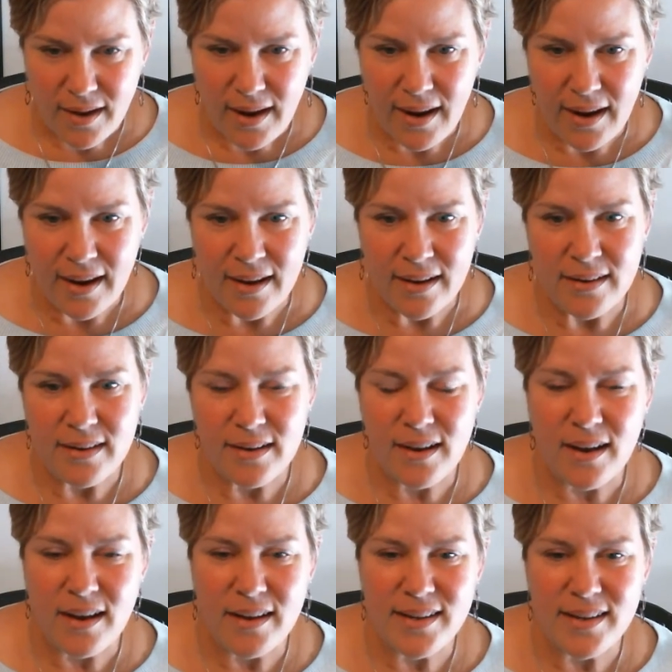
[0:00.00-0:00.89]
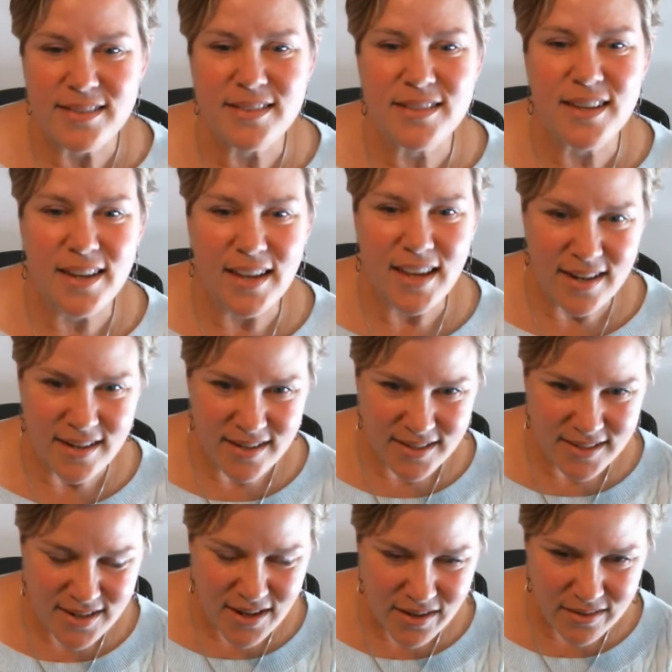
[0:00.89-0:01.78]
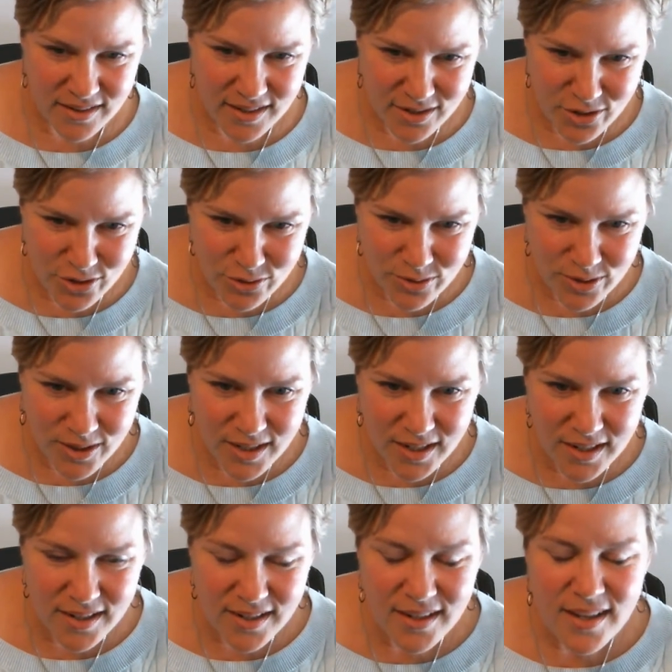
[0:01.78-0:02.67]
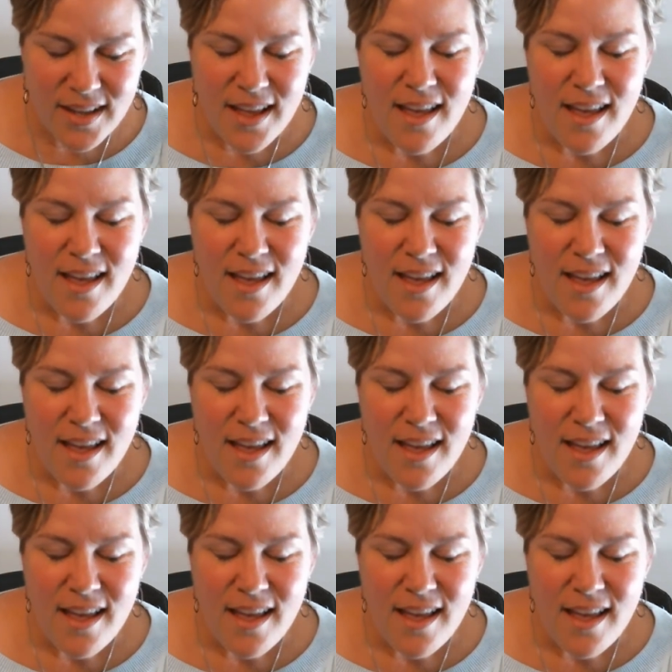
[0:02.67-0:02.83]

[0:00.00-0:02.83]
And it's, again, Natalia Shulga